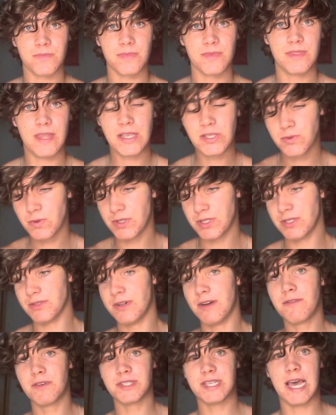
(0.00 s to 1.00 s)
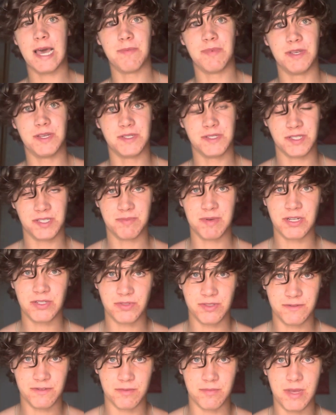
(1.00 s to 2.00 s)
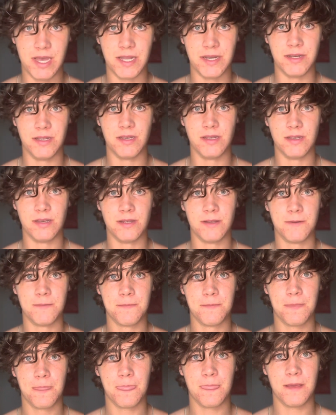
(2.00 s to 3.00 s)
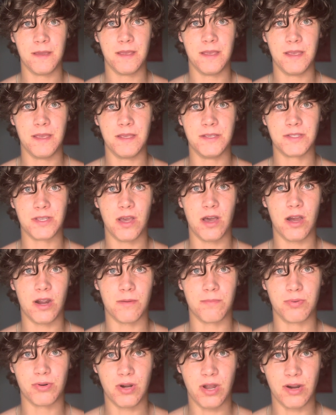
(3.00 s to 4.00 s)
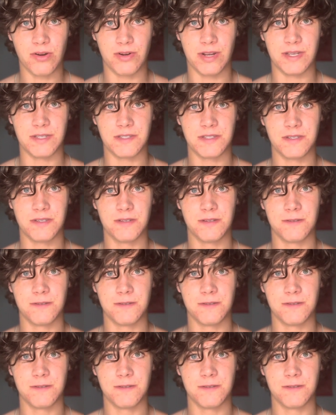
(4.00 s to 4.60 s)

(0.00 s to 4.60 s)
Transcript: That's what delivers happiness, especially for men, is our progress.